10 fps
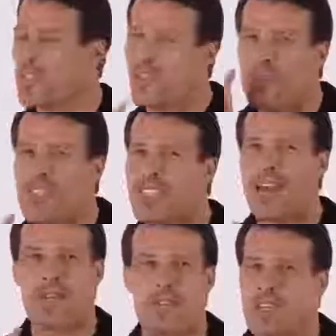If you just
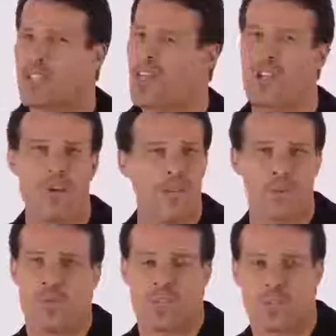have a vision and you don't have
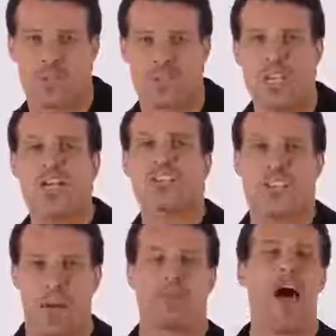the rituals,
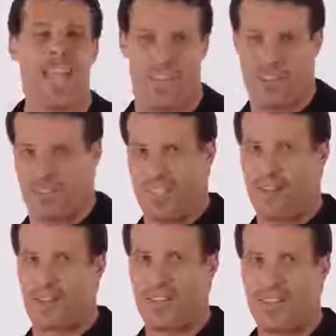stop lying to
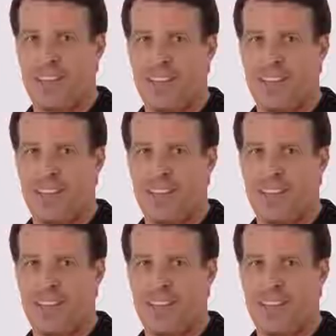yourself.